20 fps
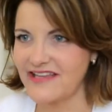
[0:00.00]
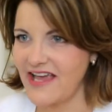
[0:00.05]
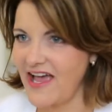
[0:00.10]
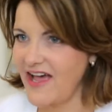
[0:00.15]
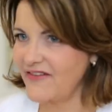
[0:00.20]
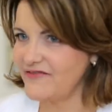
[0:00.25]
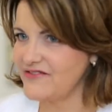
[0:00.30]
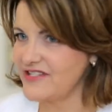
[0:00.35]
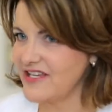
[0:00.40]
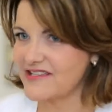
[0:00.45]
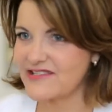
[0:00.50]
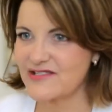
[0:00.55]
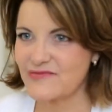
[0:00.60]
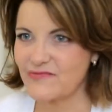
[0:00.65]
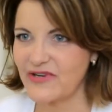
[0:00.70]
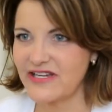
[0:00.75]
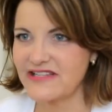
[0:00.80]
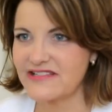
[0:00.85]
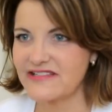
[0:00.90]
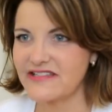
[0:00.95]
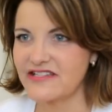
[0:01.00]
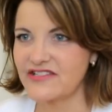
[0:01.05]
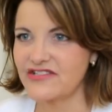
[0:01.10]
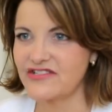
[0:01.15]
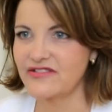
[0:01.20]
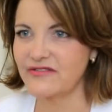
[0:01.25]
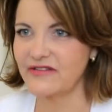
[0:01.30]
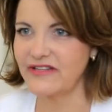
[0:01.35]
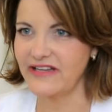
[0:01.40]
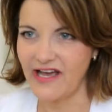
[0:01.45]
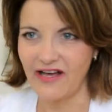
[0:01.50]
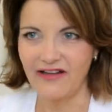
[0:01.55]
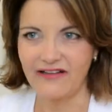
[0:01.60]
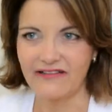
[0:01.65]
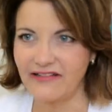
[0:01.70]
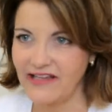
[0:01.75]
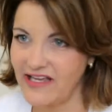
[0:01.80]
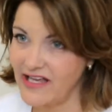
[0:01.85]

to have dense breast tissue and how